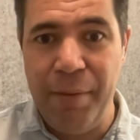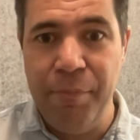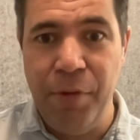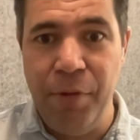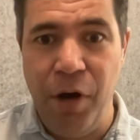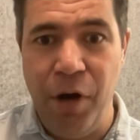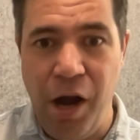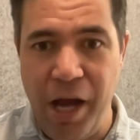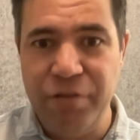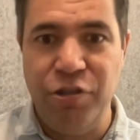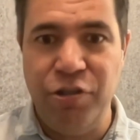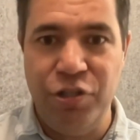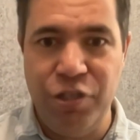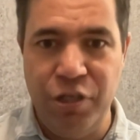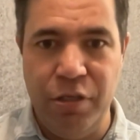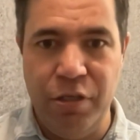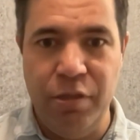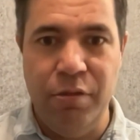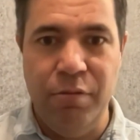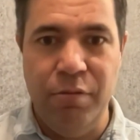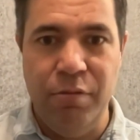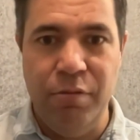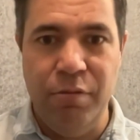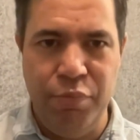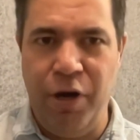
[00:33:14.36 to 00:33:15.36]

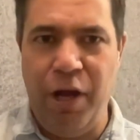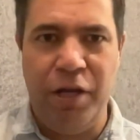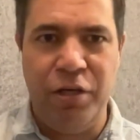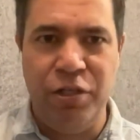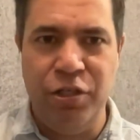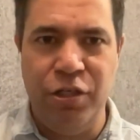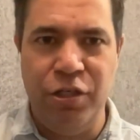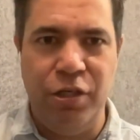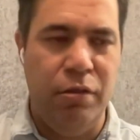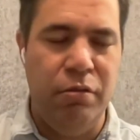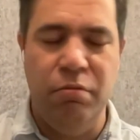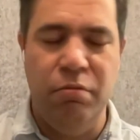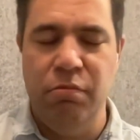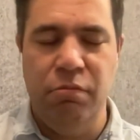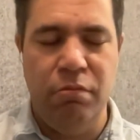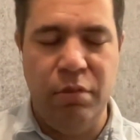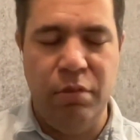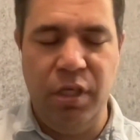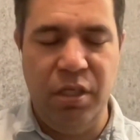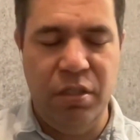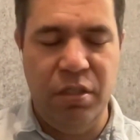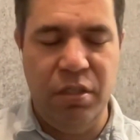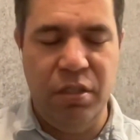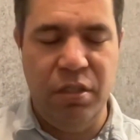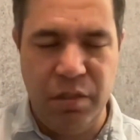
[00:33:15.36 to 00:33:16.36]
Hydrogen production
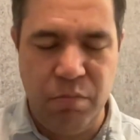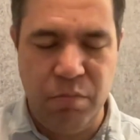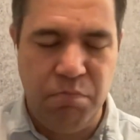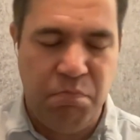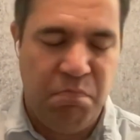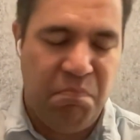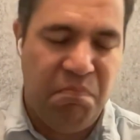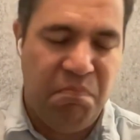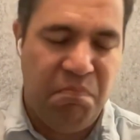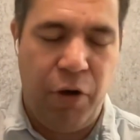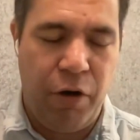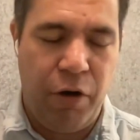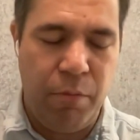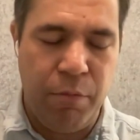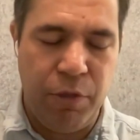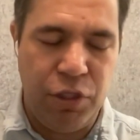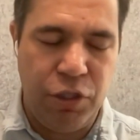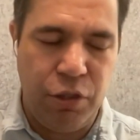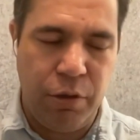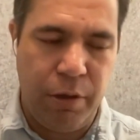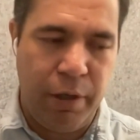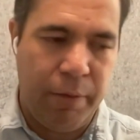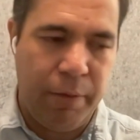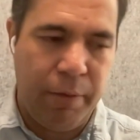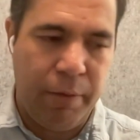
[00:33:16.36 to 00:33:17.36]
is very
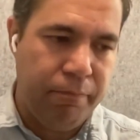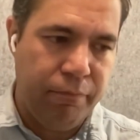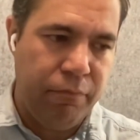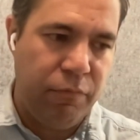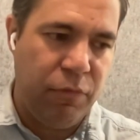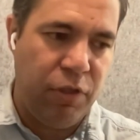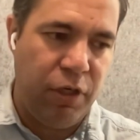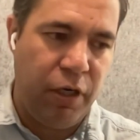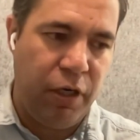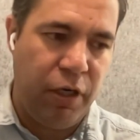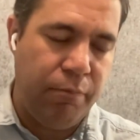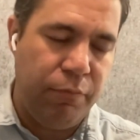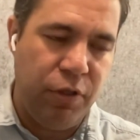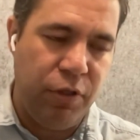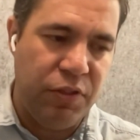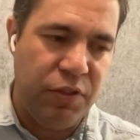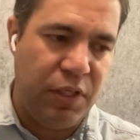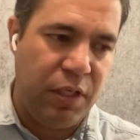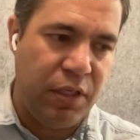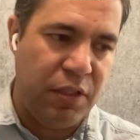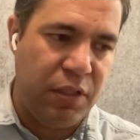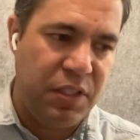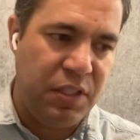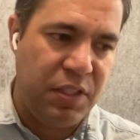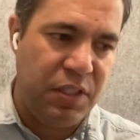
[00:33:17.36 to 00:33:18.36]
mature, you know,
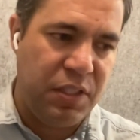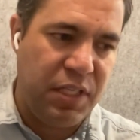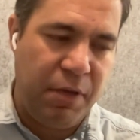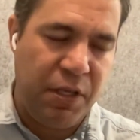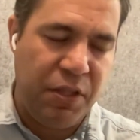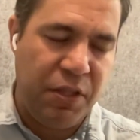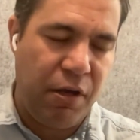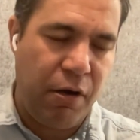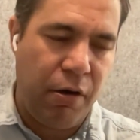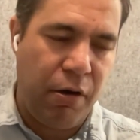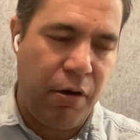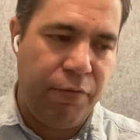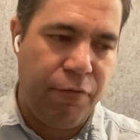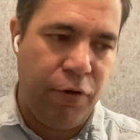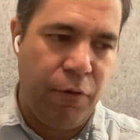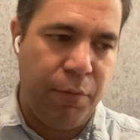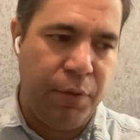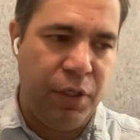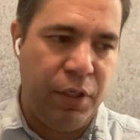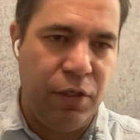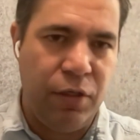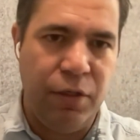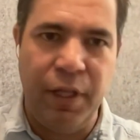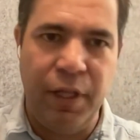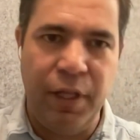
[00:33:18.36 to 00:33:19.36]
using a steam methane
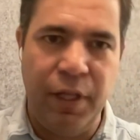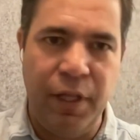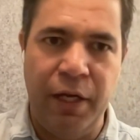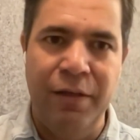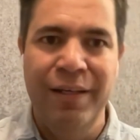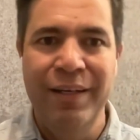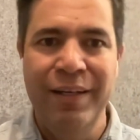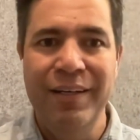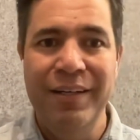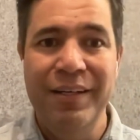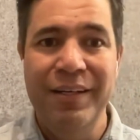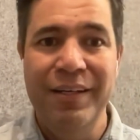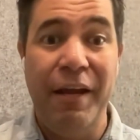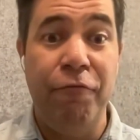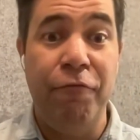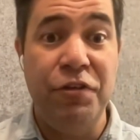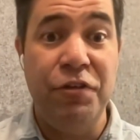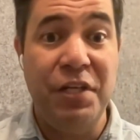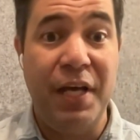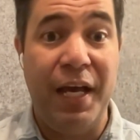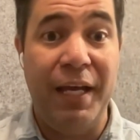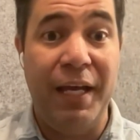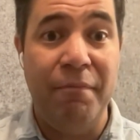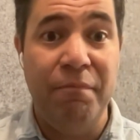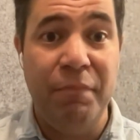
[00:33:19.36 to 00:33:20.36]
reforming unit
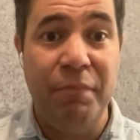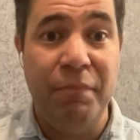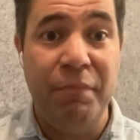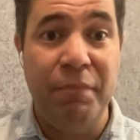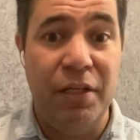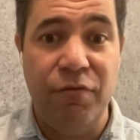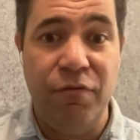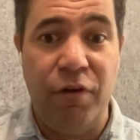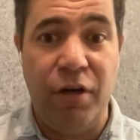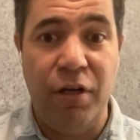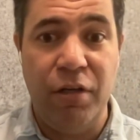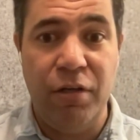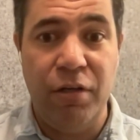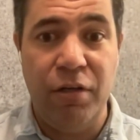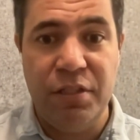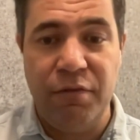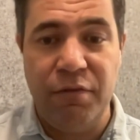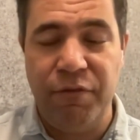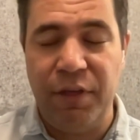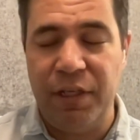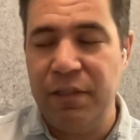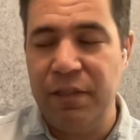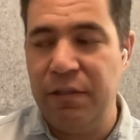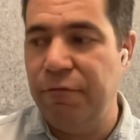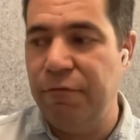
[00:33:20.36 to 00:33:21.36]
every day, and it's very
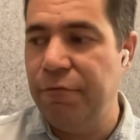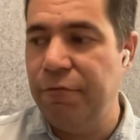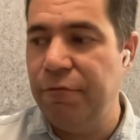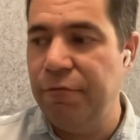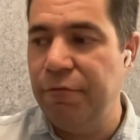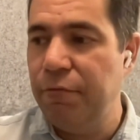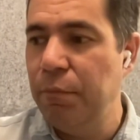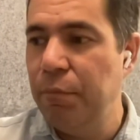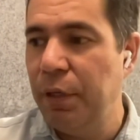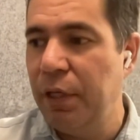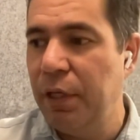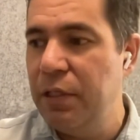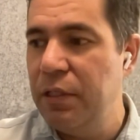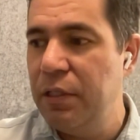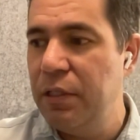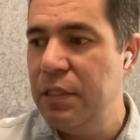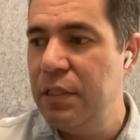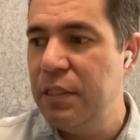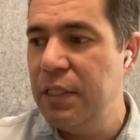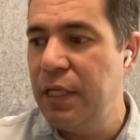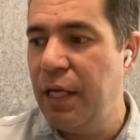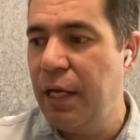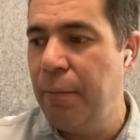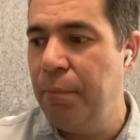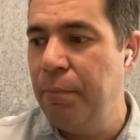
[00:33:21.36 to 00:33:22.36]
cost effective. But
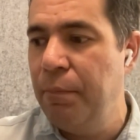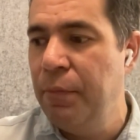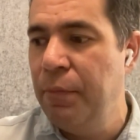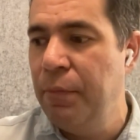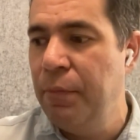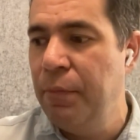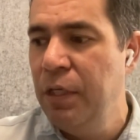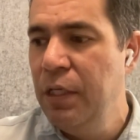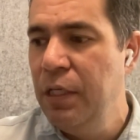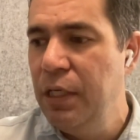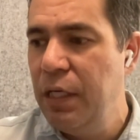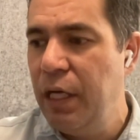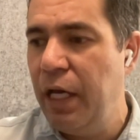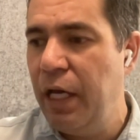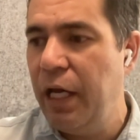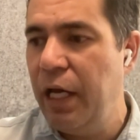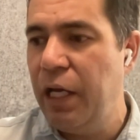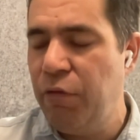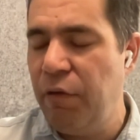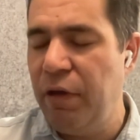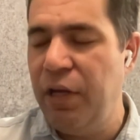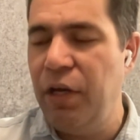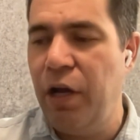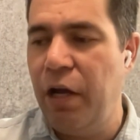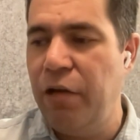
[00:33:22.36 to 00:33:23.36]

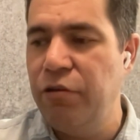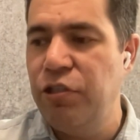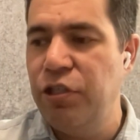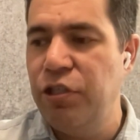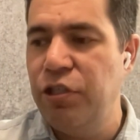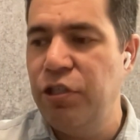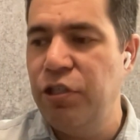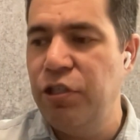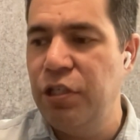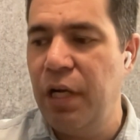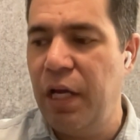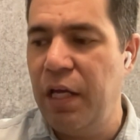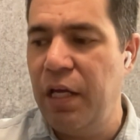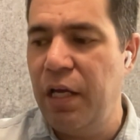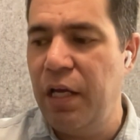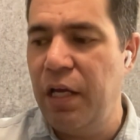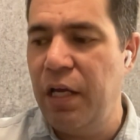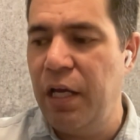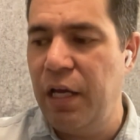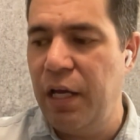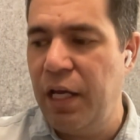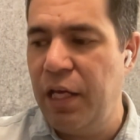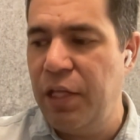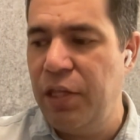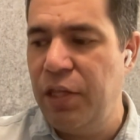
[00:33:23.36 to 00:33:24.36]
green hydrogen,
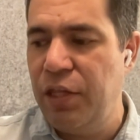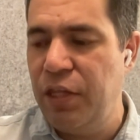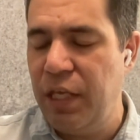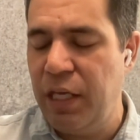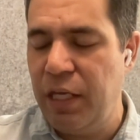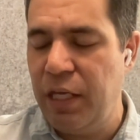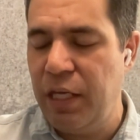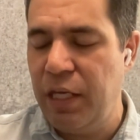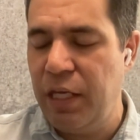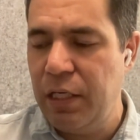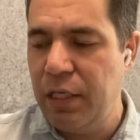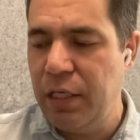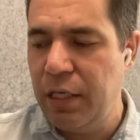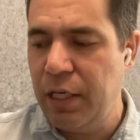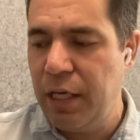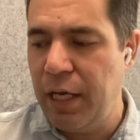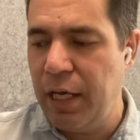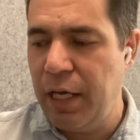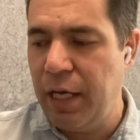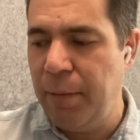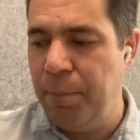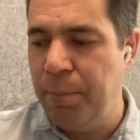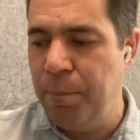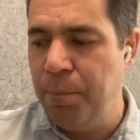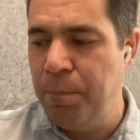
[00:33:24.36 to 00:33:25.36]
I think,
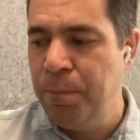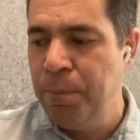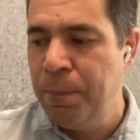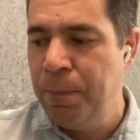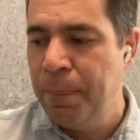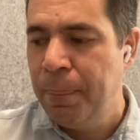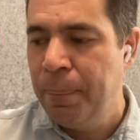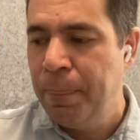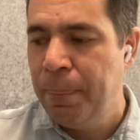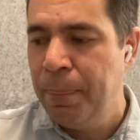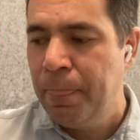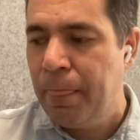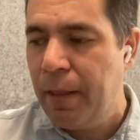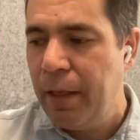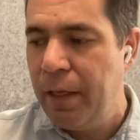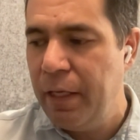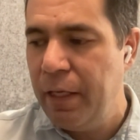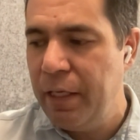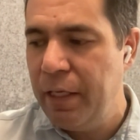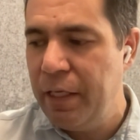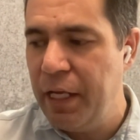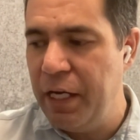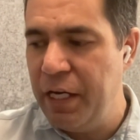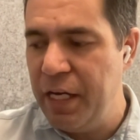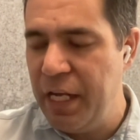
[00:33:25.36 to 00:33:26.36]

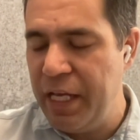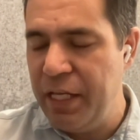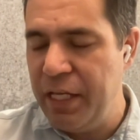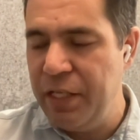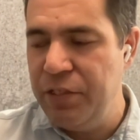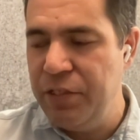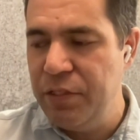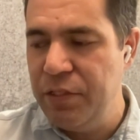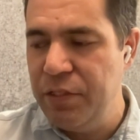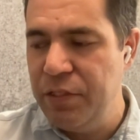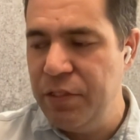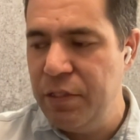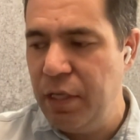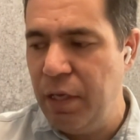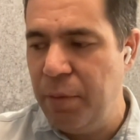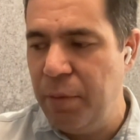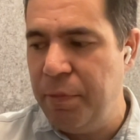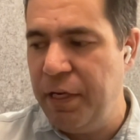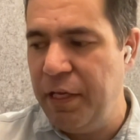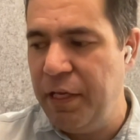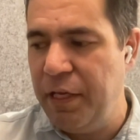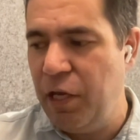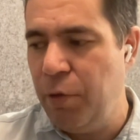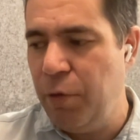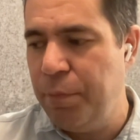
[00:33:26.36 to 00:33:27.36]
needs
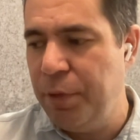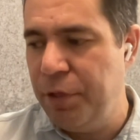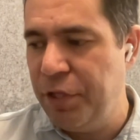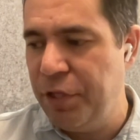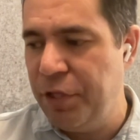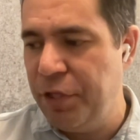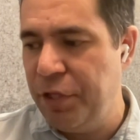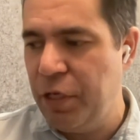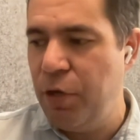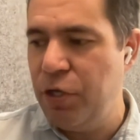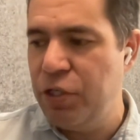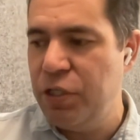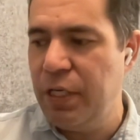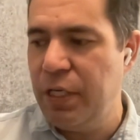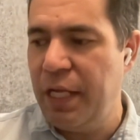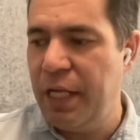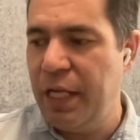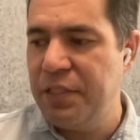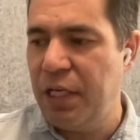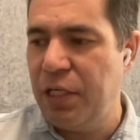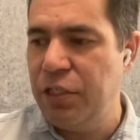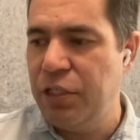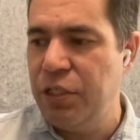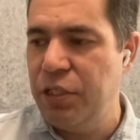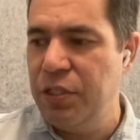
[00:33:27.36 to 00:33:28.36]
a bit of help on the
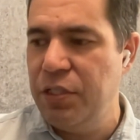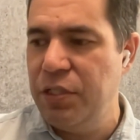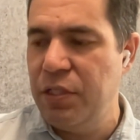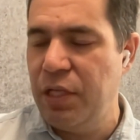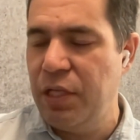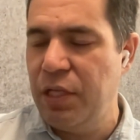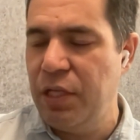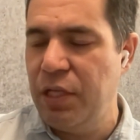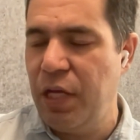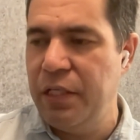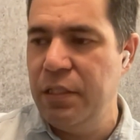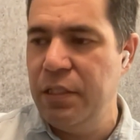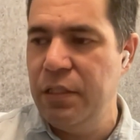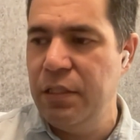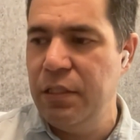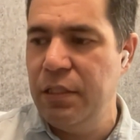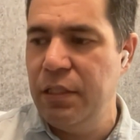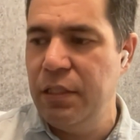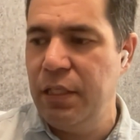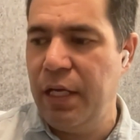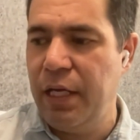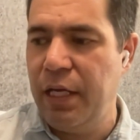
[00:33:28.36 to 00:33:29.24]
commercialization side,